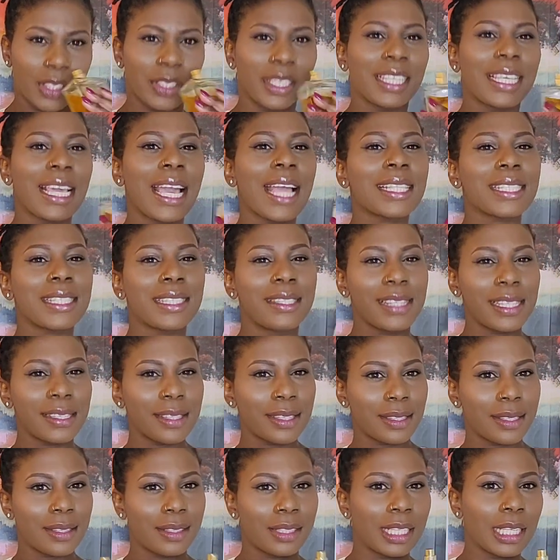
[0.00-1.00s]
Get this
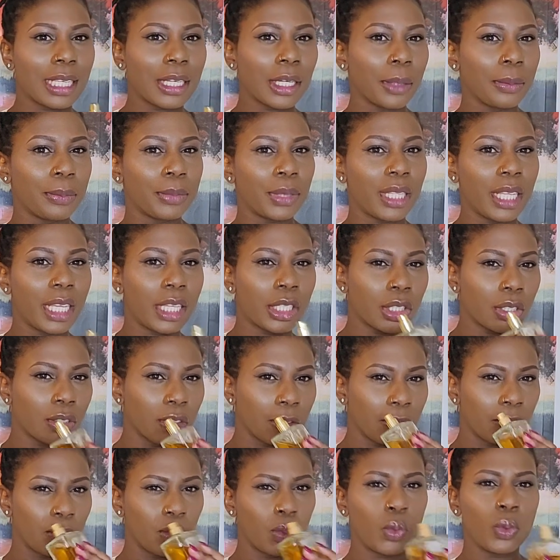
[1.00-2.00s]
stunning combination
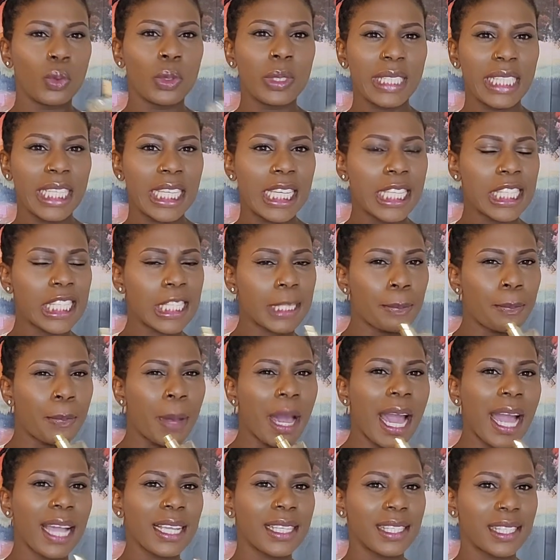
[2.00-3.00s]
of woody,
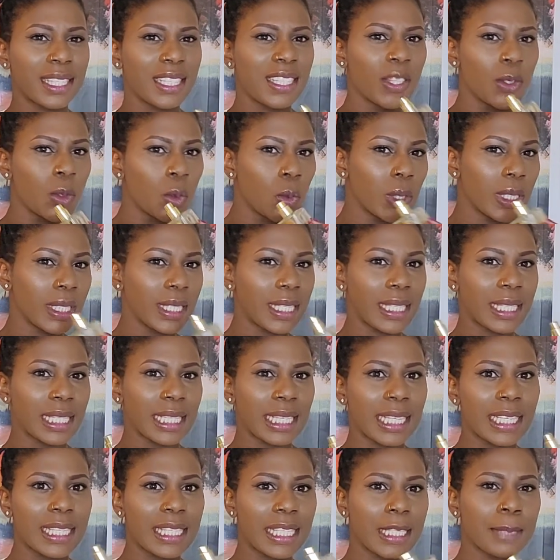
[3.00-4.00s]
spicy
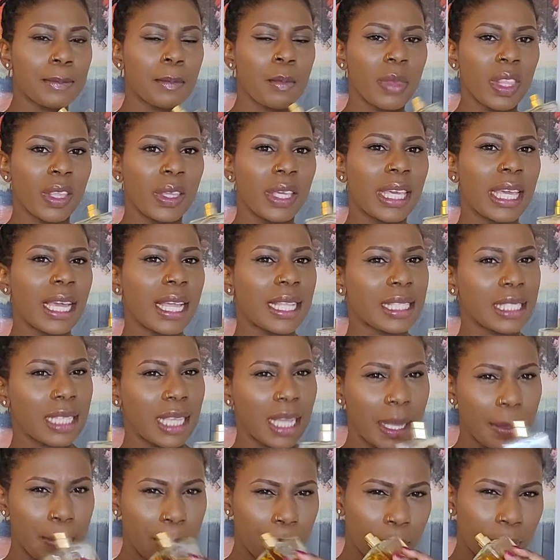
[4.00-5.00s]
nuances. You get
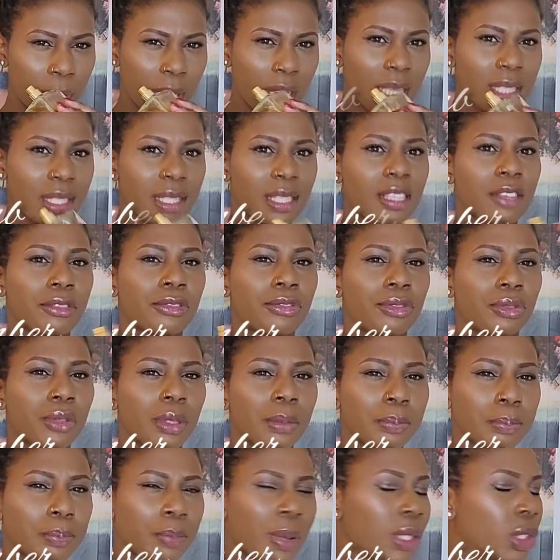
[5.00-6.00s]
amber,
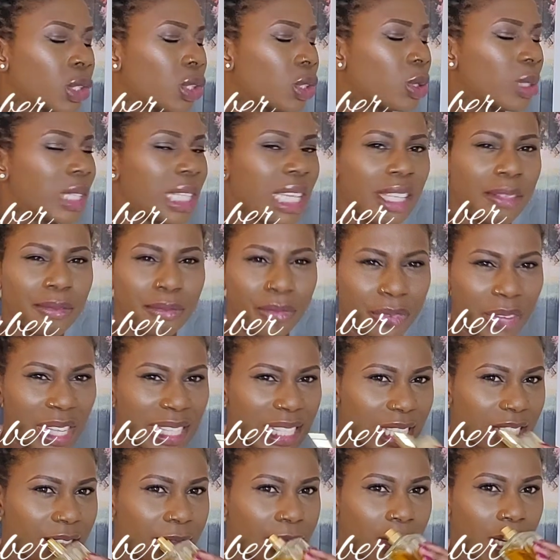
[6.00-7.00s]
saffron, patchouli, and
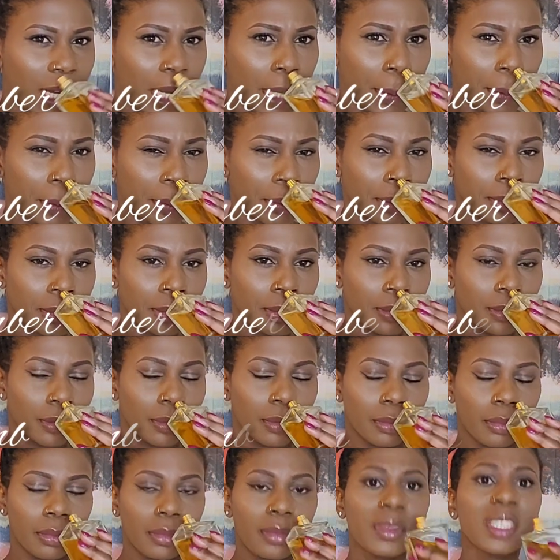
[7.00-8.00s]
vetiver.
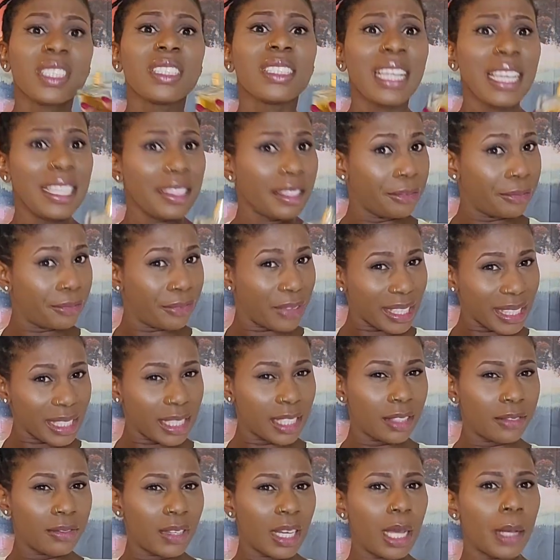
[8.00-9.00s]
And the
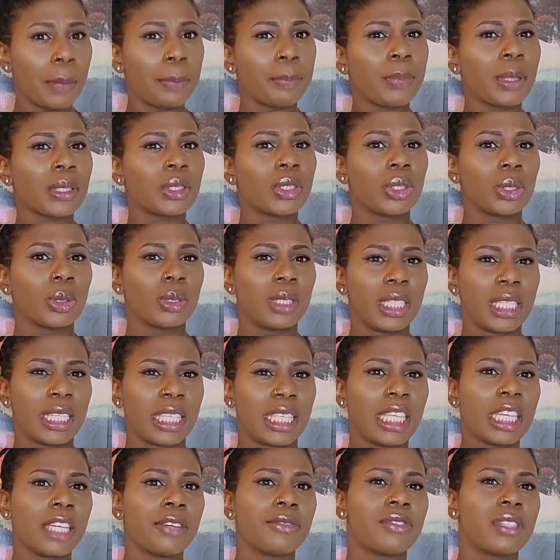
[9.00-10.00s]
vetiver and patchouli
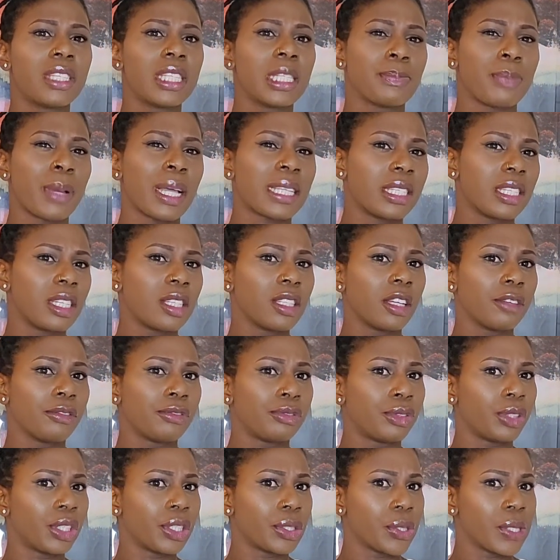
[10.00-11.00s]
give this particular
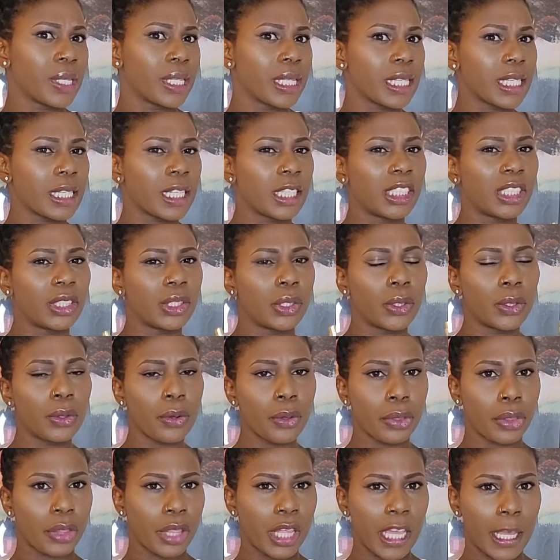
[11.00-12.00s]
fragrance an
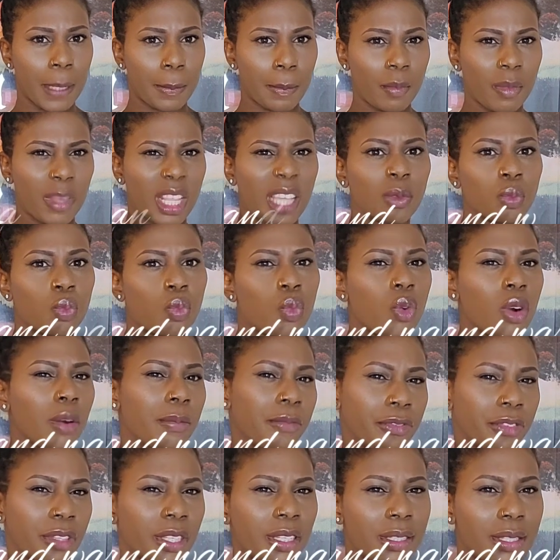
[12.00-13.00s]
earthy and warm
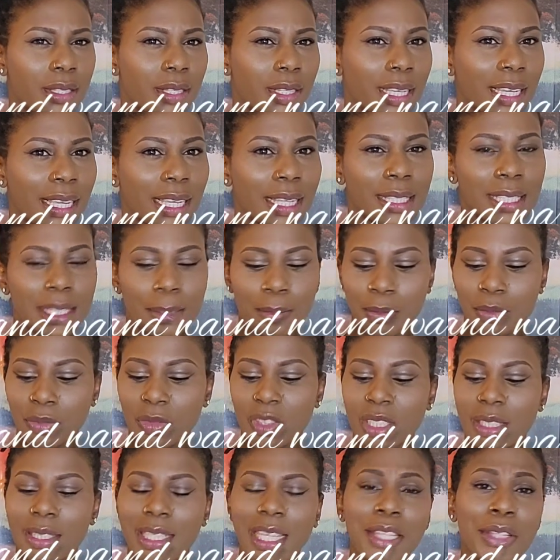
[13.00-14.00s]
feel to it.
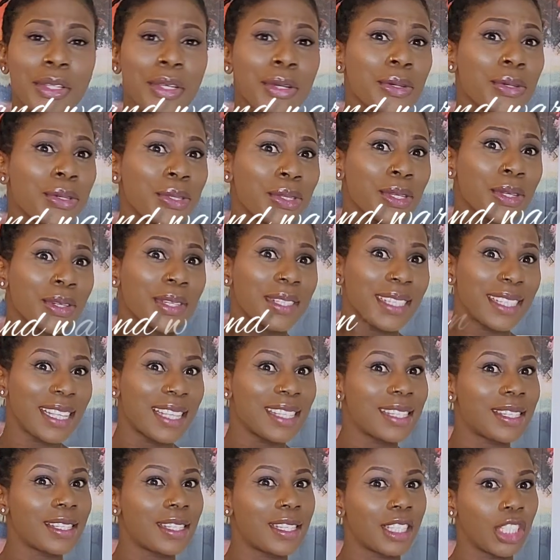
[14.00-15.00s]
Then it also
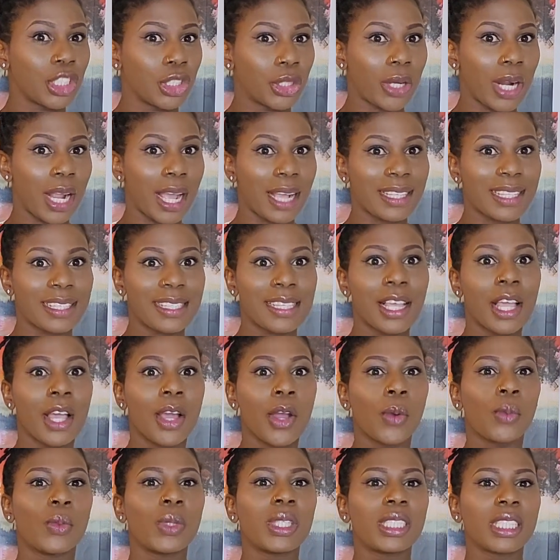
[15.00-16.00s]
contains citrax,
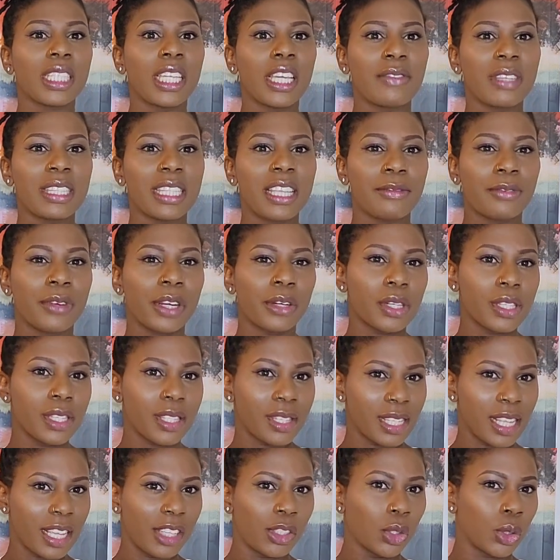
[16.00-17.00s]
which gave it a very
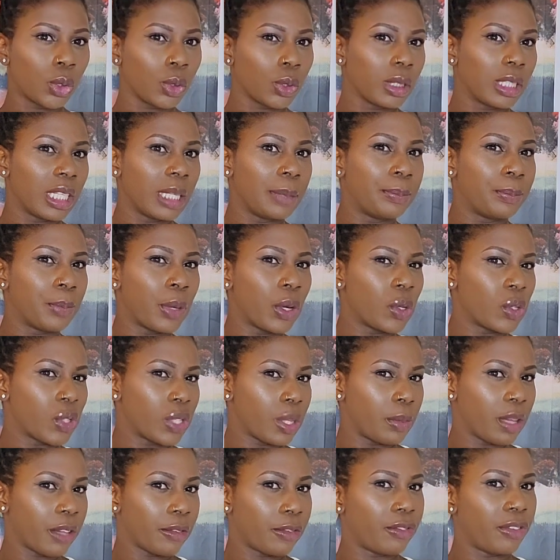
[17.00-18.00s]
sensual and
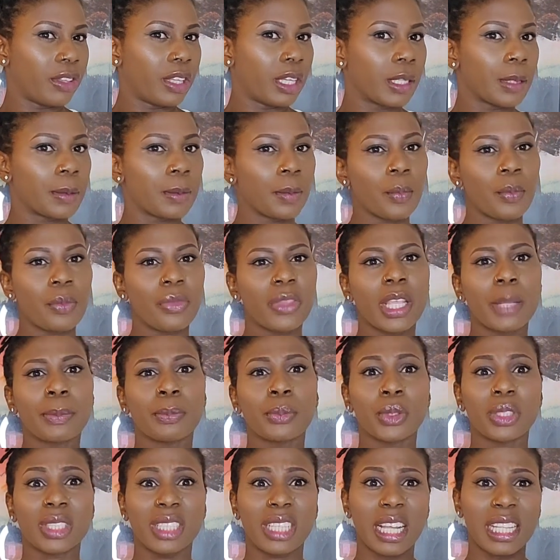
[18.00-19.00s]
balsamic feel. It
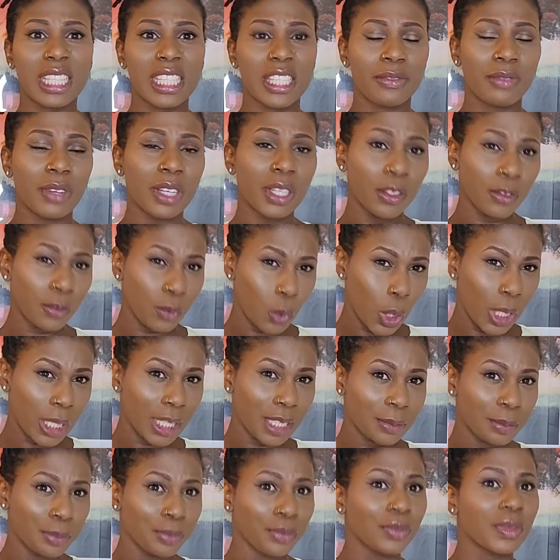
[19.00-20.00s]
projects very
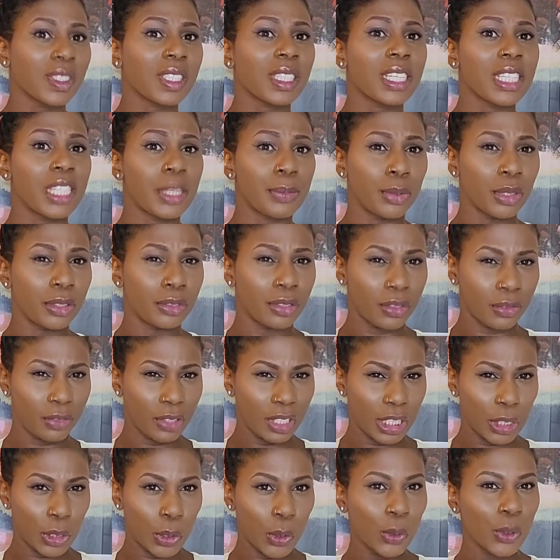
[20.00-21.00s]
well, it's perfect for
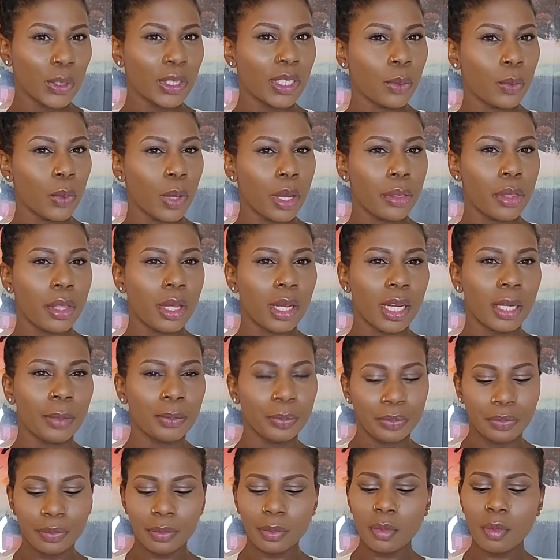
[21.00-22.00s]
the colder weather,
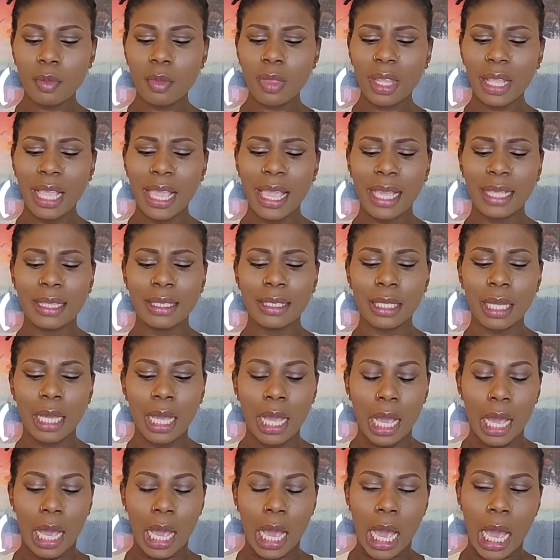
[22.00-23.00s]
and
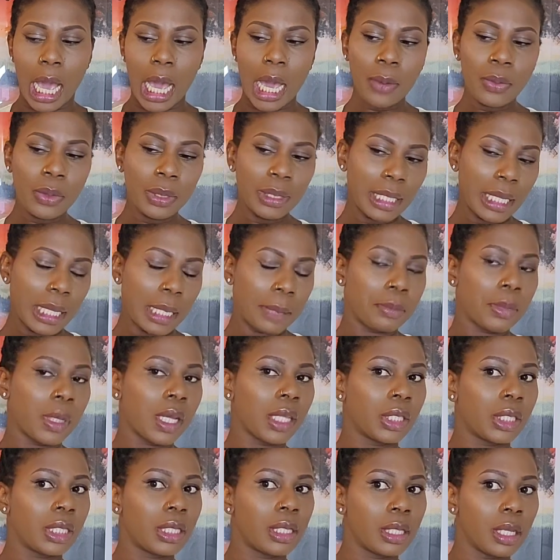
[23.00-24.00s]
I would
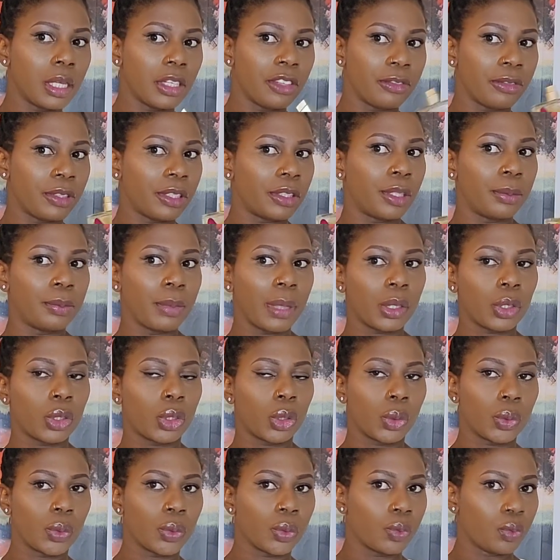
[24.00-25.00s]
imagine a very
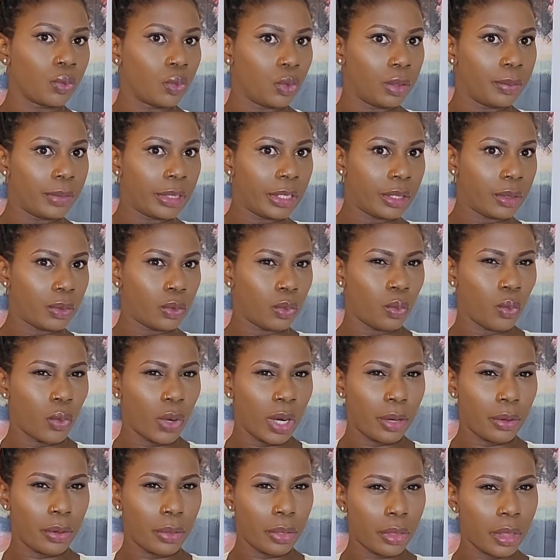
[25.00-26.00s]
mature woman
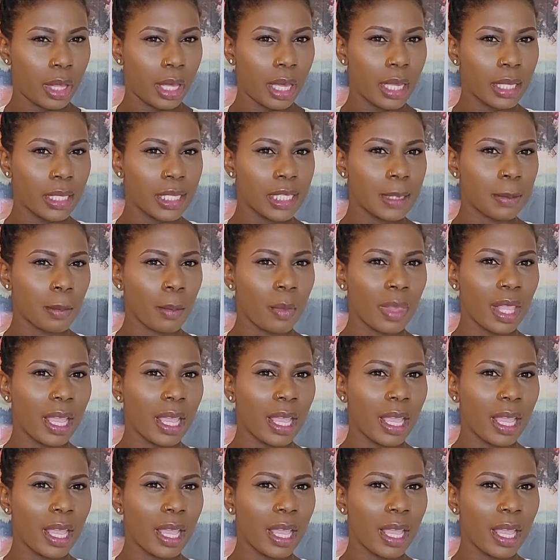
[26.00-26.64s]
wearing this.